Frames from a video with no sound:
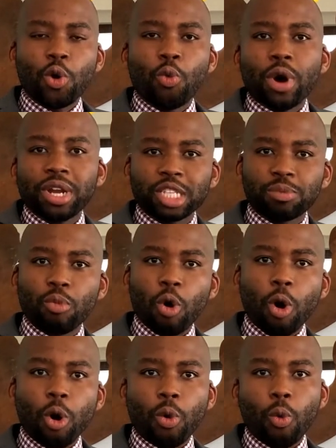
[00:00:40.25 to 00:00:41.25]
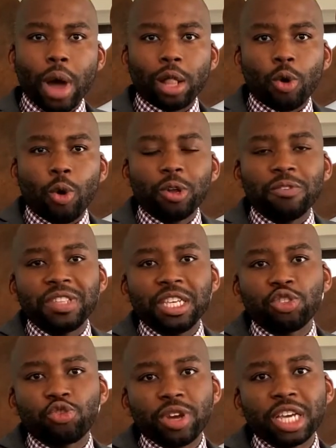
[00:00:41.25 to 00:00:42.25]
What is more, while all of
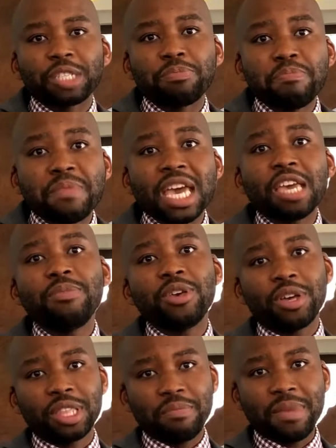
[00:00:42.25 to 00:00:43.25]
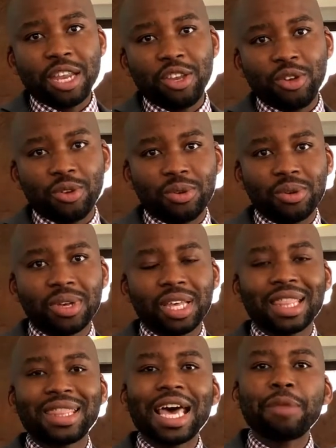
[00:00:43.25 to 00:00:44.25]
these drinks may be on the menu,
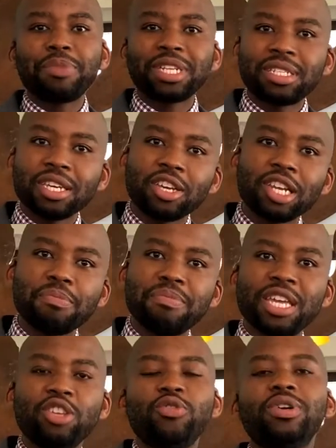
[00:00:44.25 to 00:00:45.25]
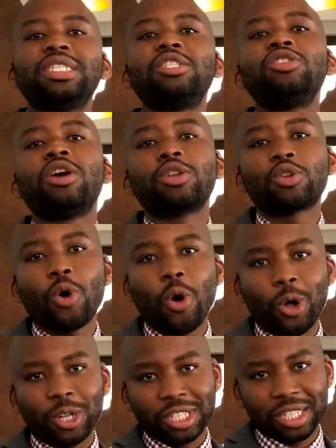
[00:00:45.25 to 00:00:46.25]
that particular menu is not
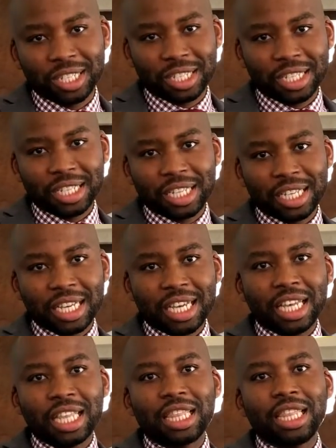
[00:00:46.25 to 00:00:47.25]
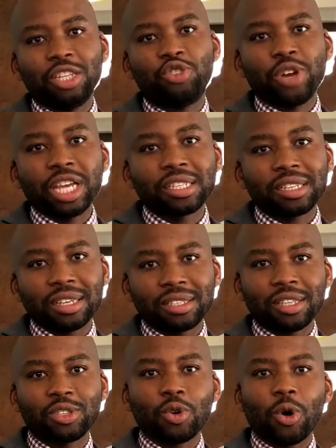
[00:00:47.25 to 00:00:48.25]
called the drinks
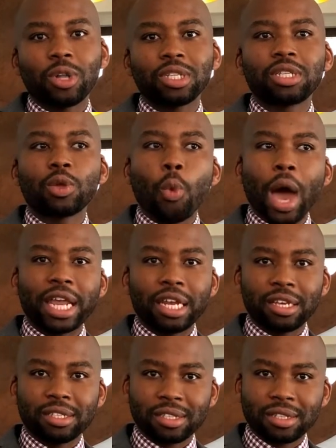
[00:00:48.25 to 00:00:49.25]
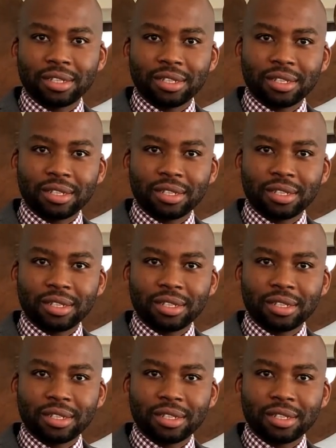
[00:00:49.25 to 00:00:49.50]
list. It's called the wine list.